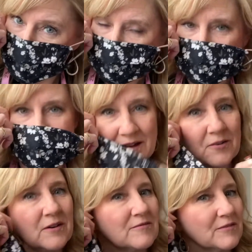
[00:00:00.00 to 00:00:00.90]

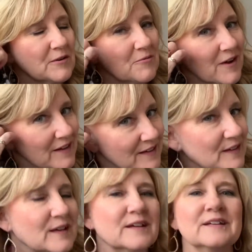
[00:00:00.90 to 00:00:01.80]
Hello,
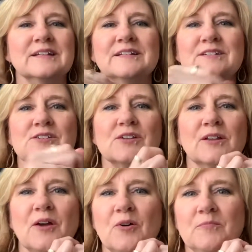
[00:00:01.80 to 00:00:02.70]
everyone.
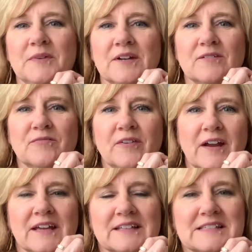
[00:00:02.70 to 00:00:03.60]
Shalom, dear
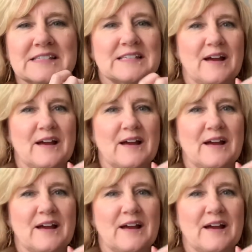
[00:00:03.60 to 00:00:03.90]
friends.